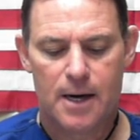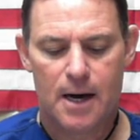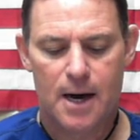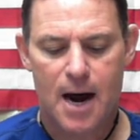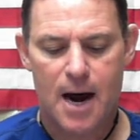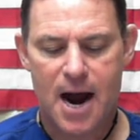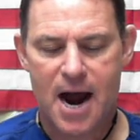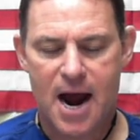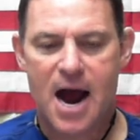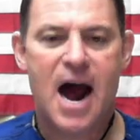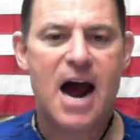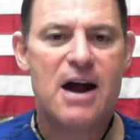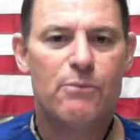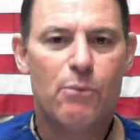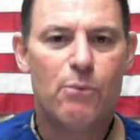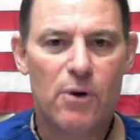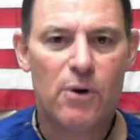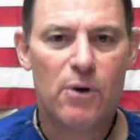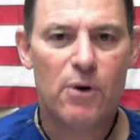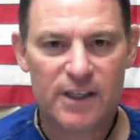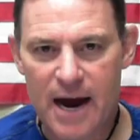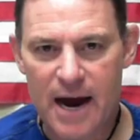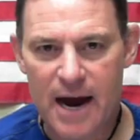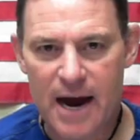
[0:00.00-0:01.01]
I
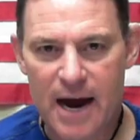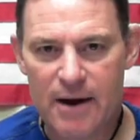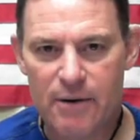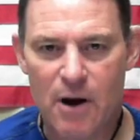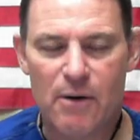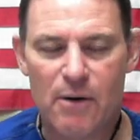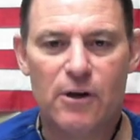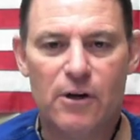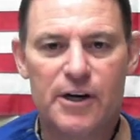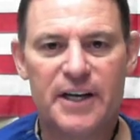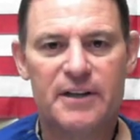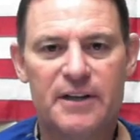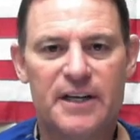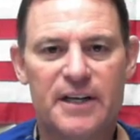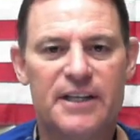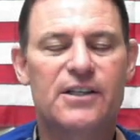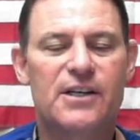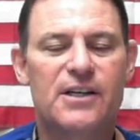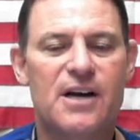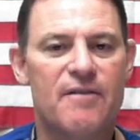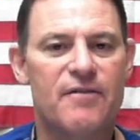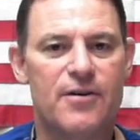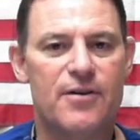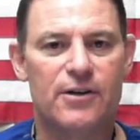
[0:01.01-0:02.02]
would look at
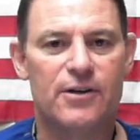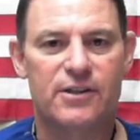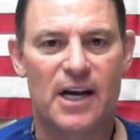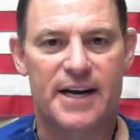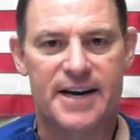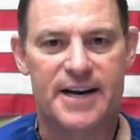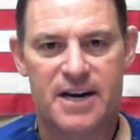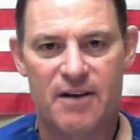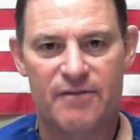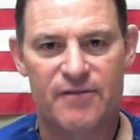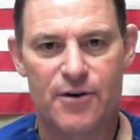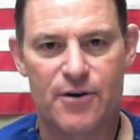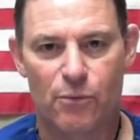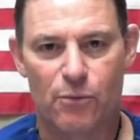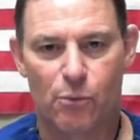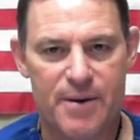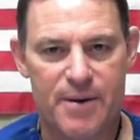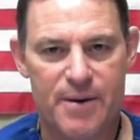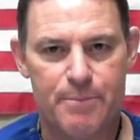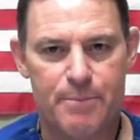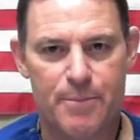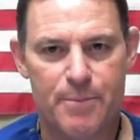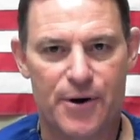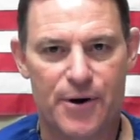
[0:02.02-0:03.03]
these governors like Governor
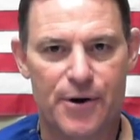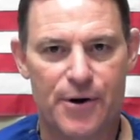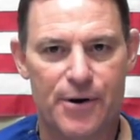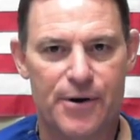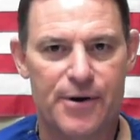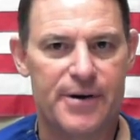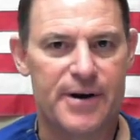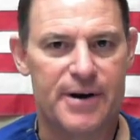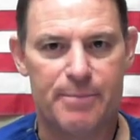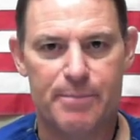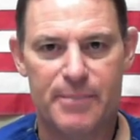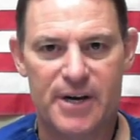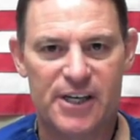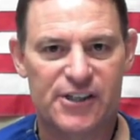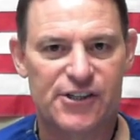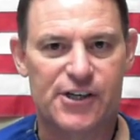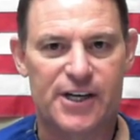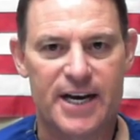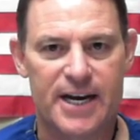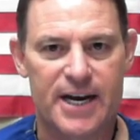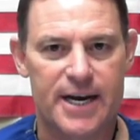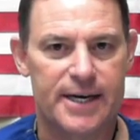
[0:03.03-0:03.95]
Whitmer in Michigan,